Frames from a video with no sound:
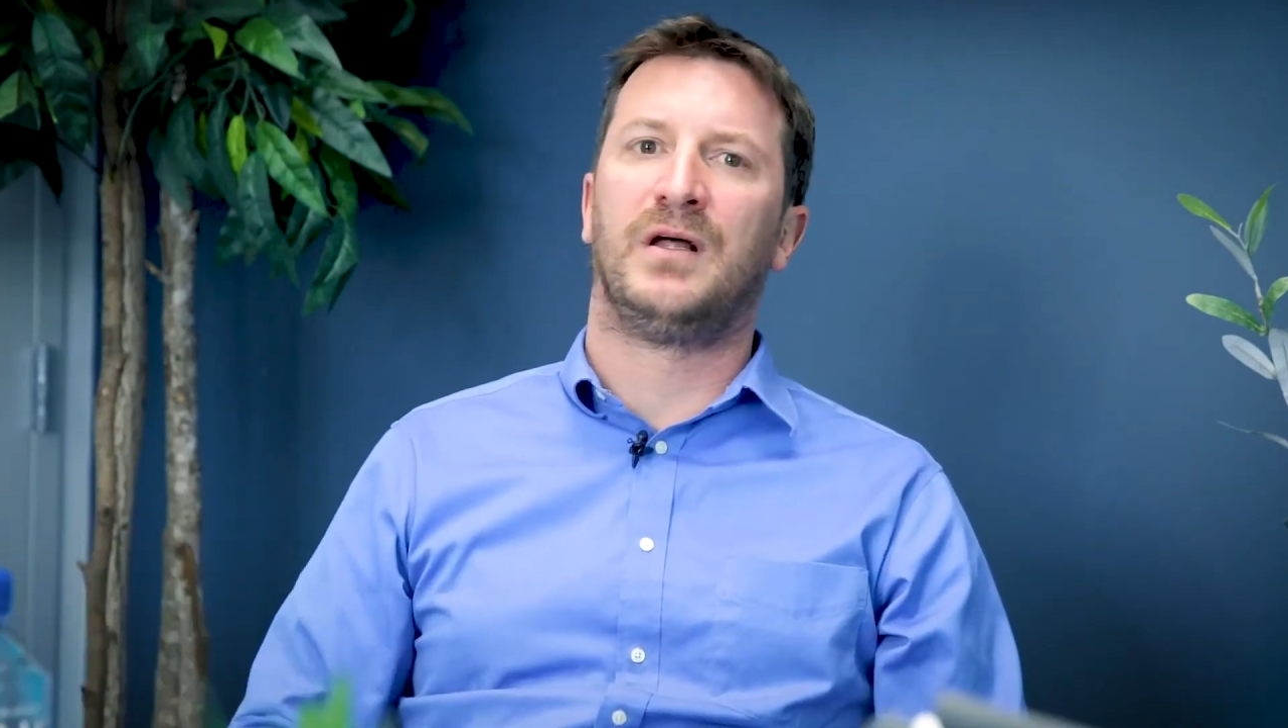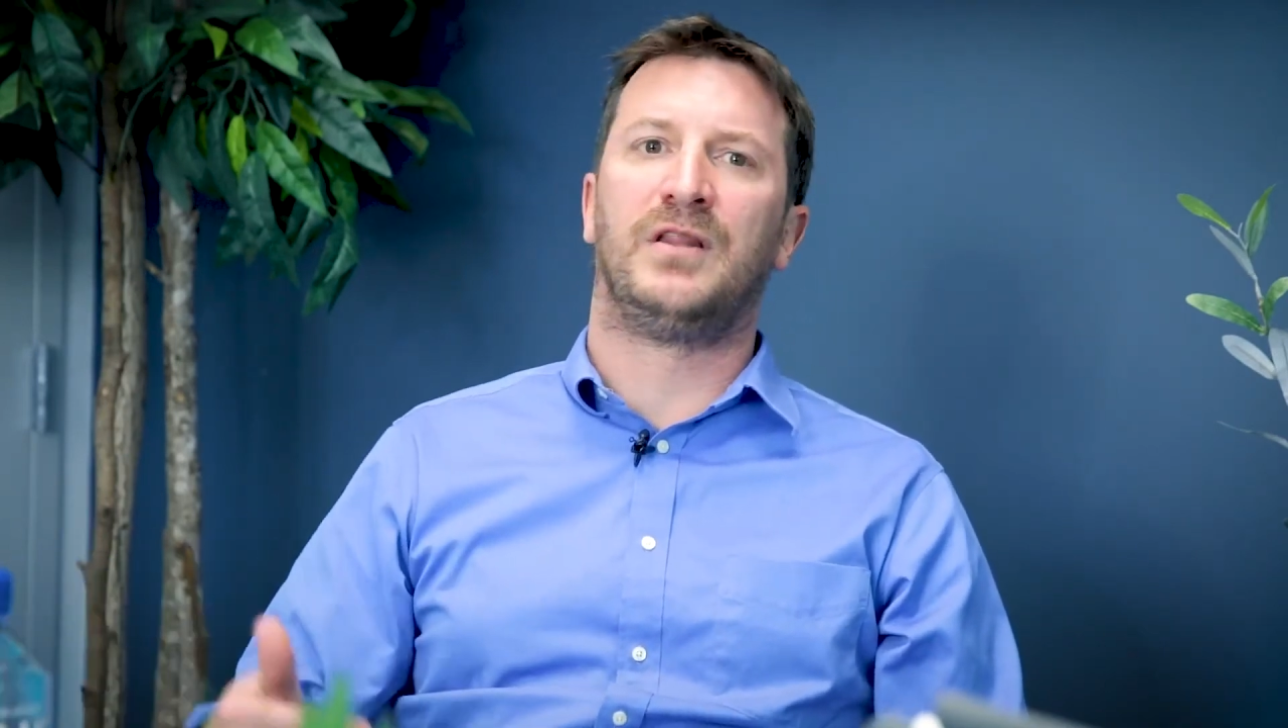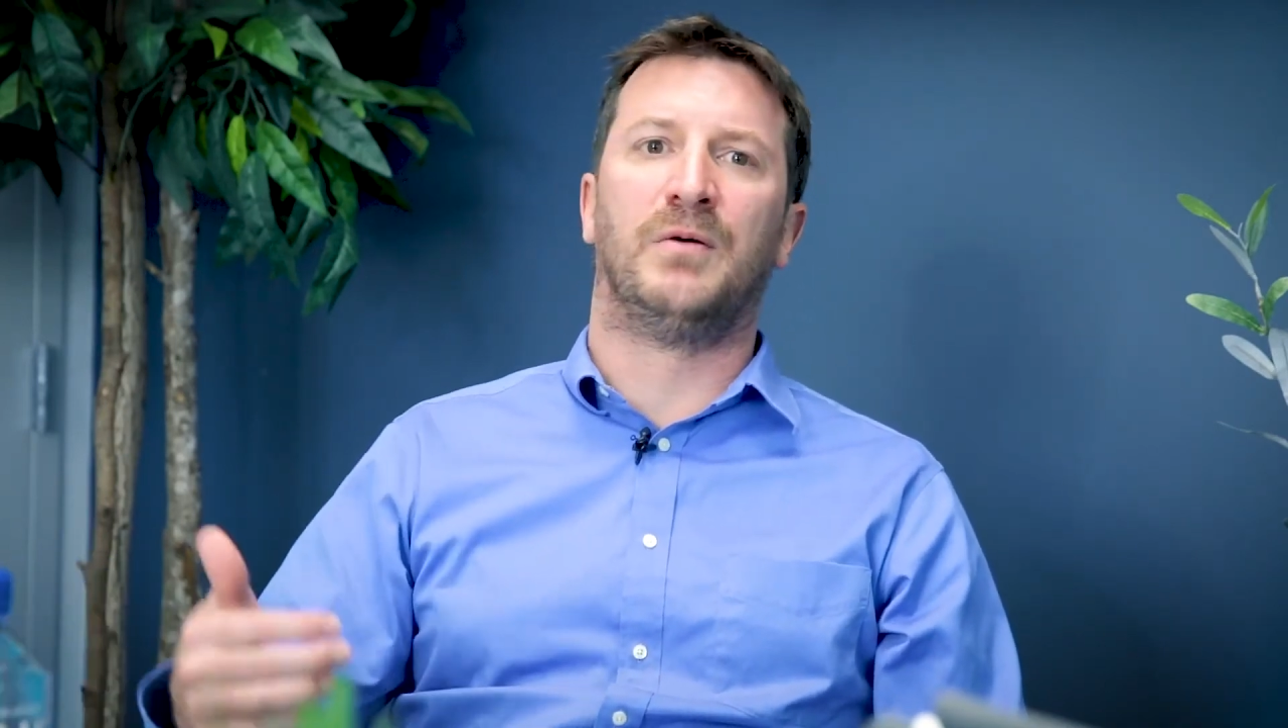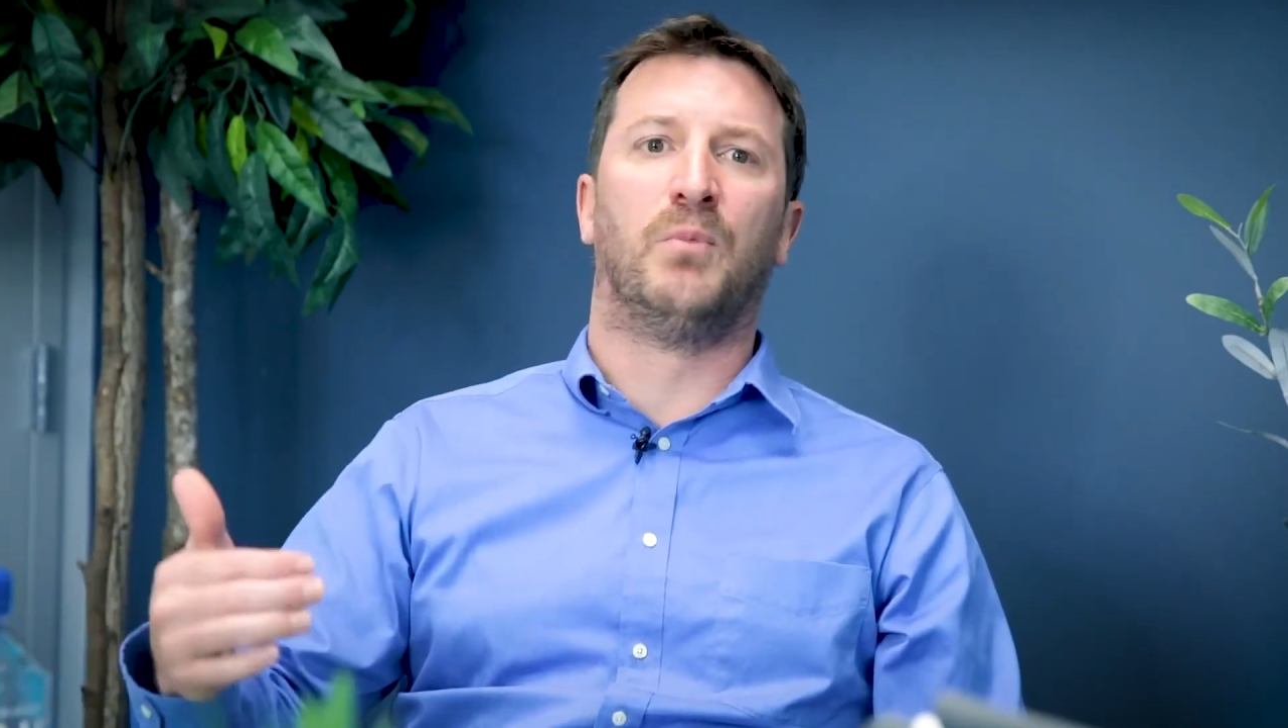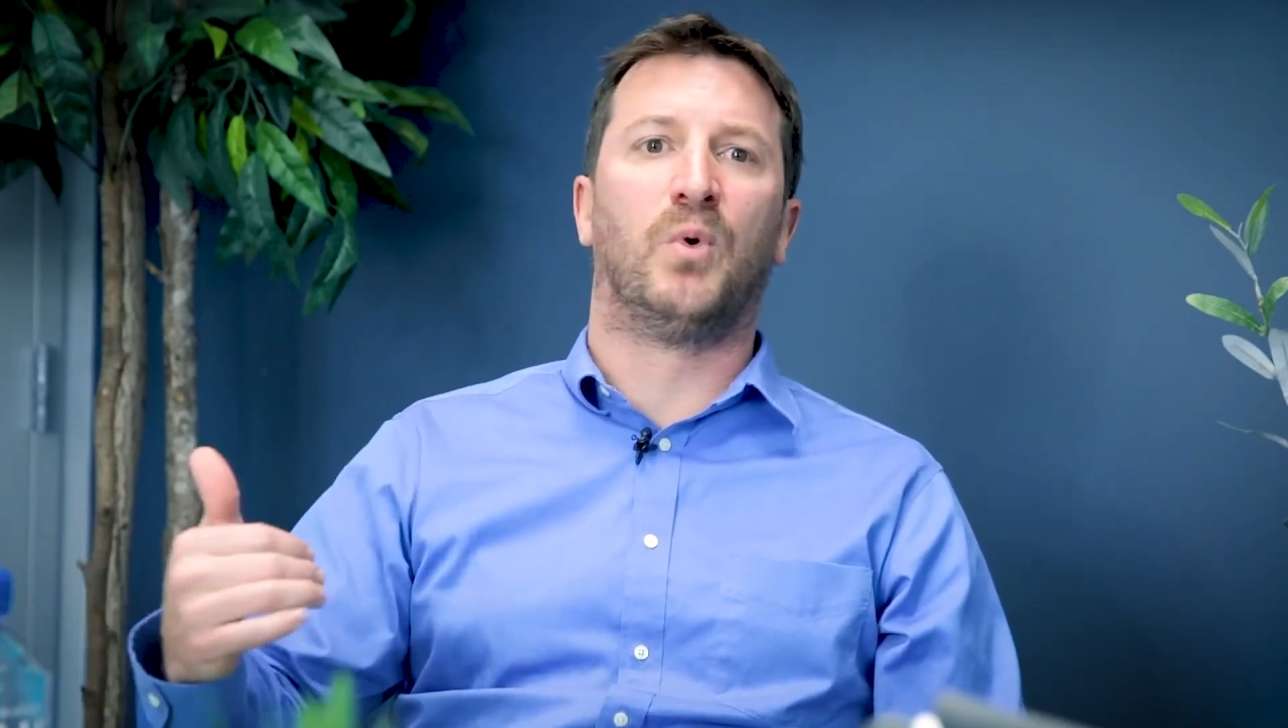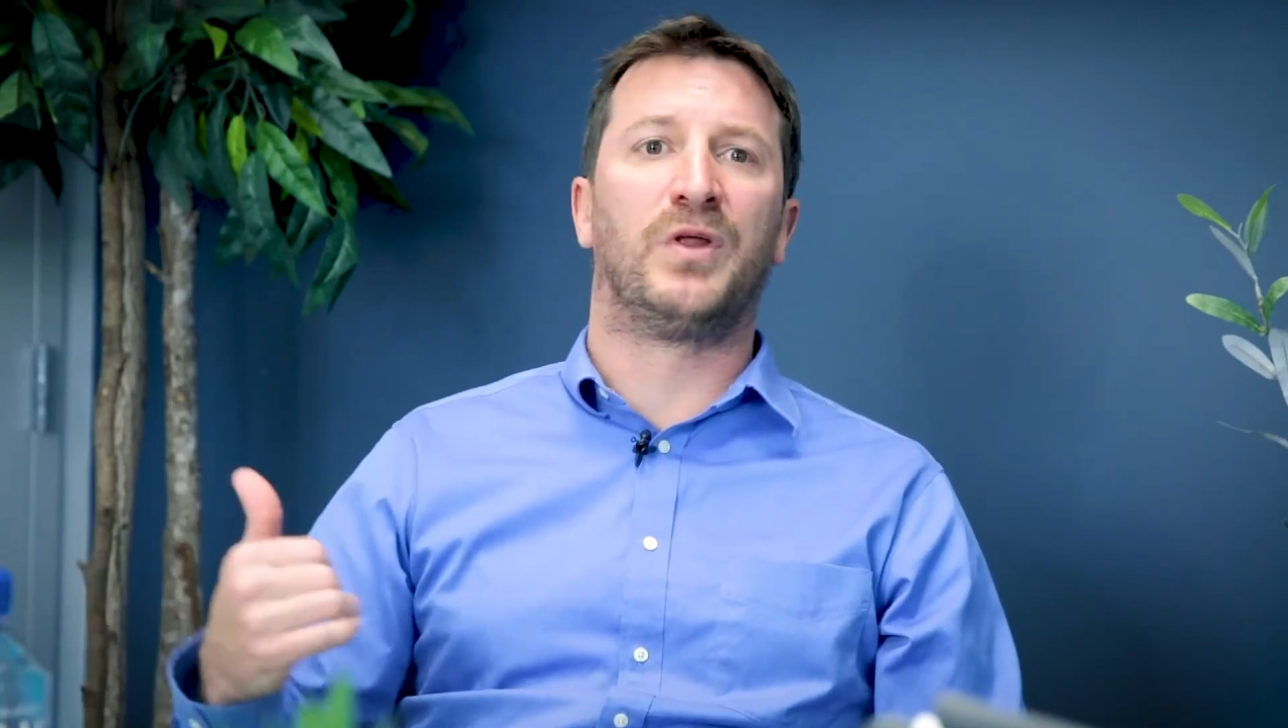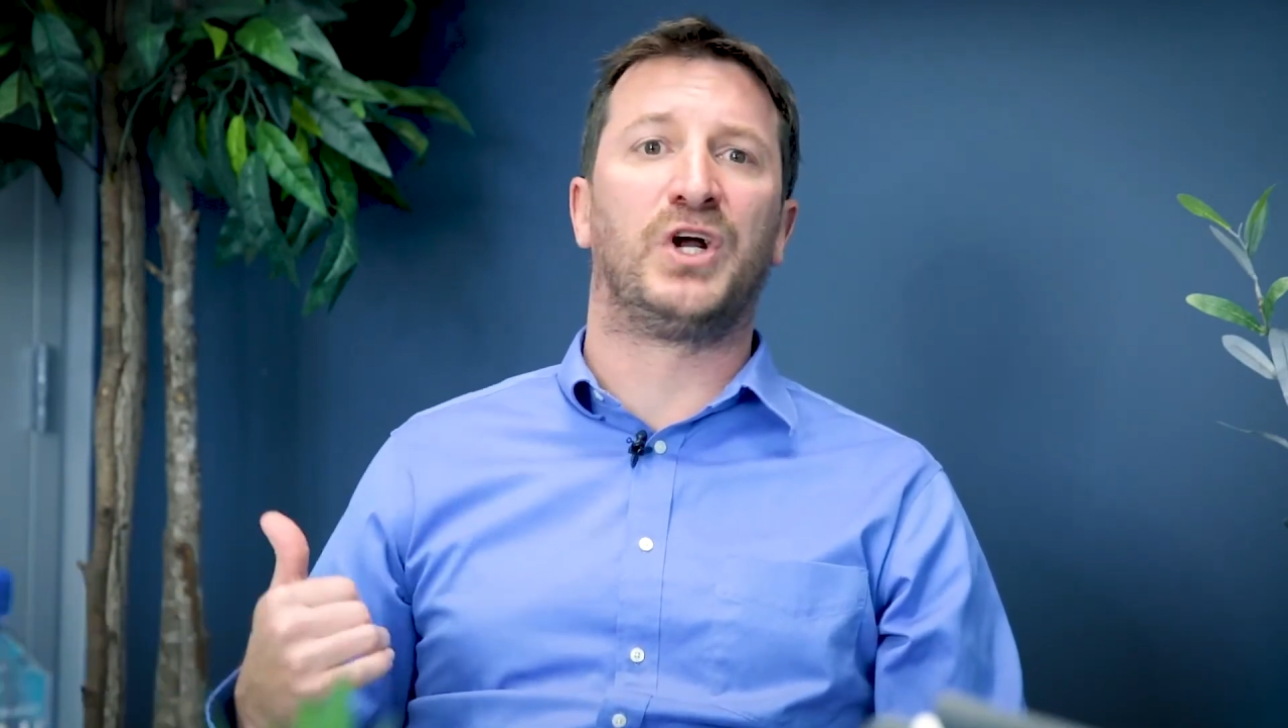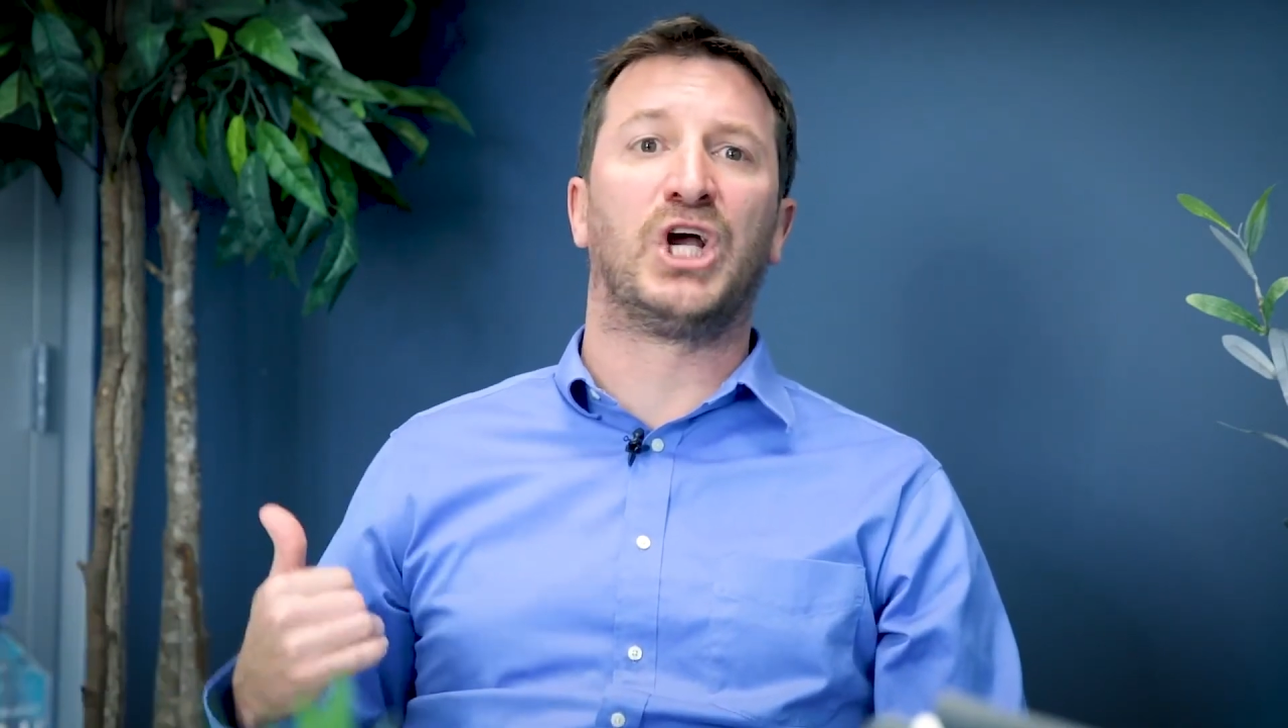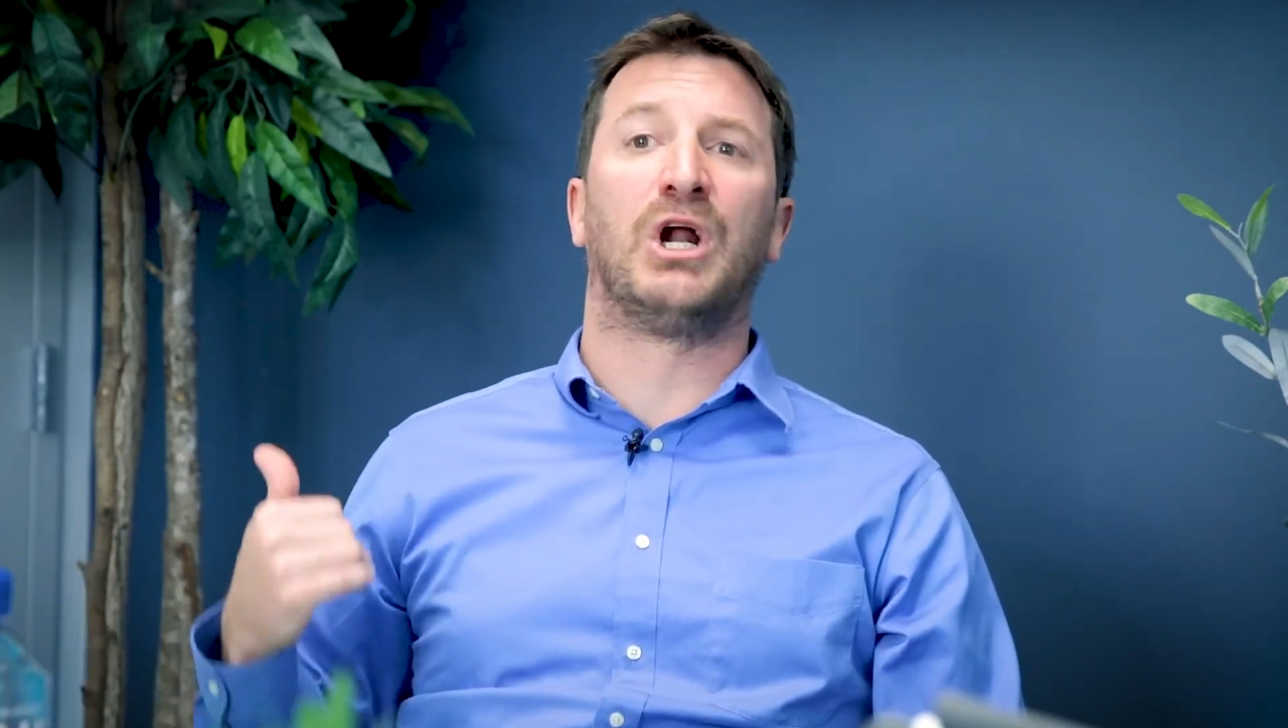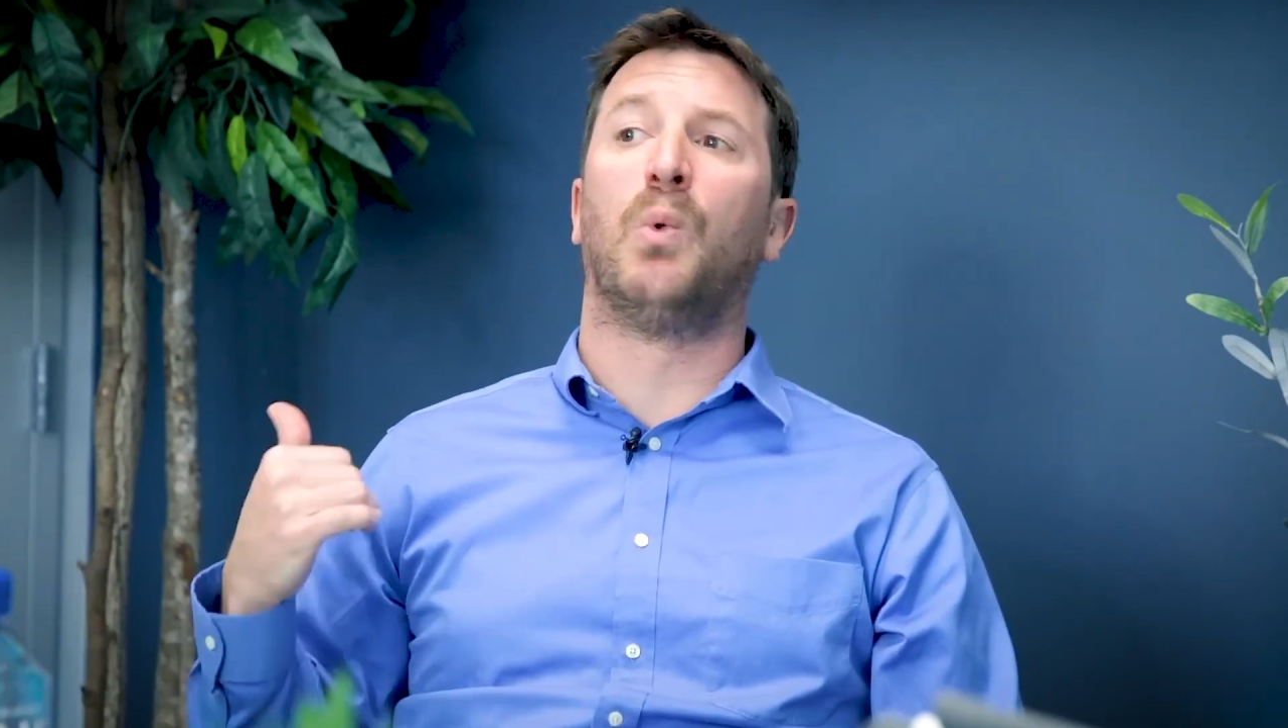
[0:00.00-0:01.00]
the more they're
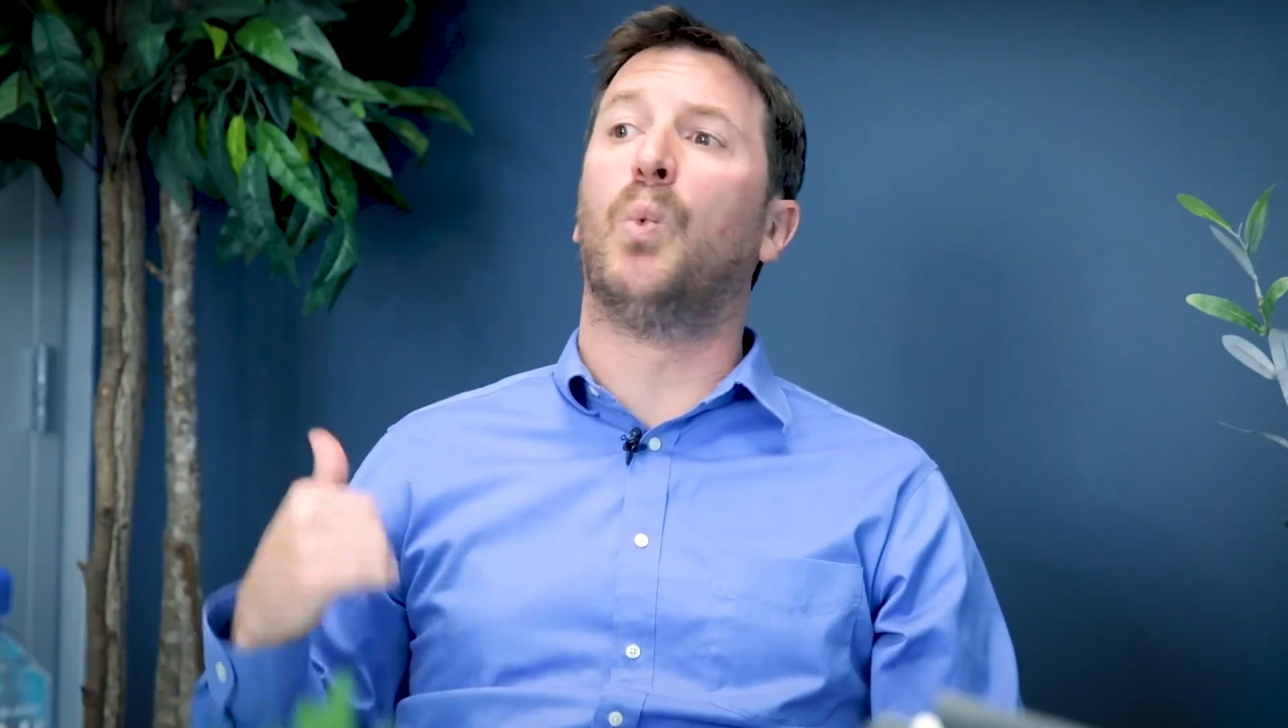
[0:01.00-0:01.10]
going to